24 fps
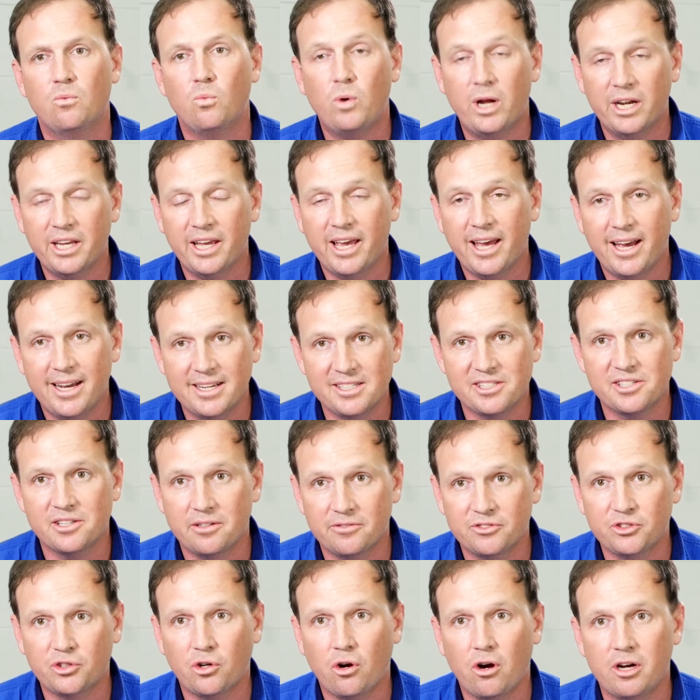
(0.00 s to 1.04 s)
One case that
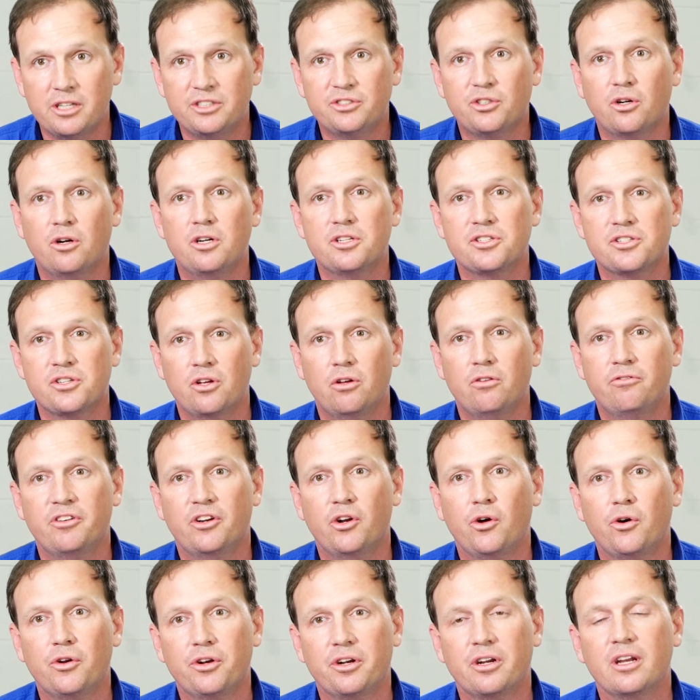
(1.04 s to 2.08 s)
I've tried
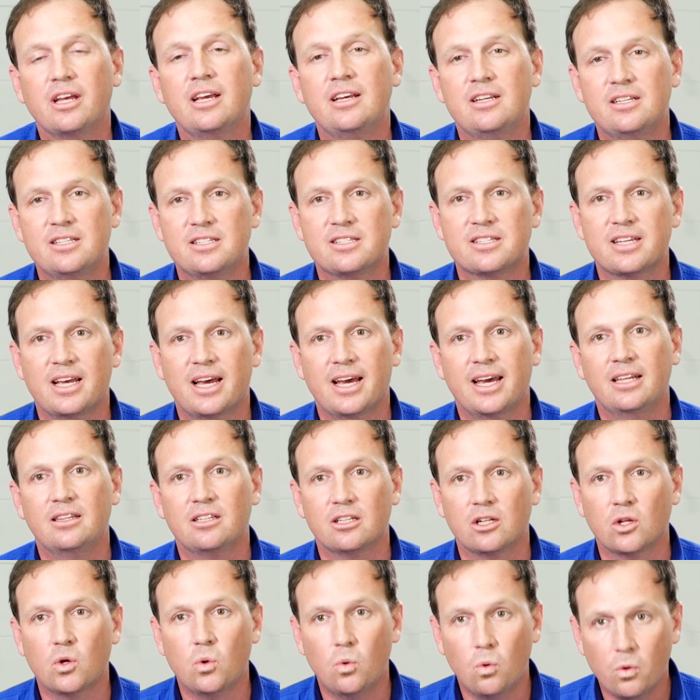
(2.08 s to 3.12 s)
Tri-Solfen on is a
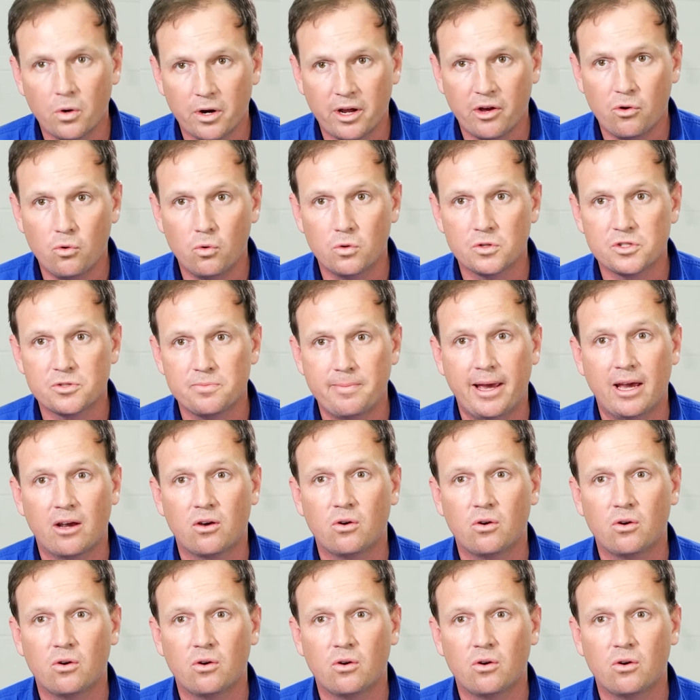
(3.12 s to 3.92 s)
little quarter horse mare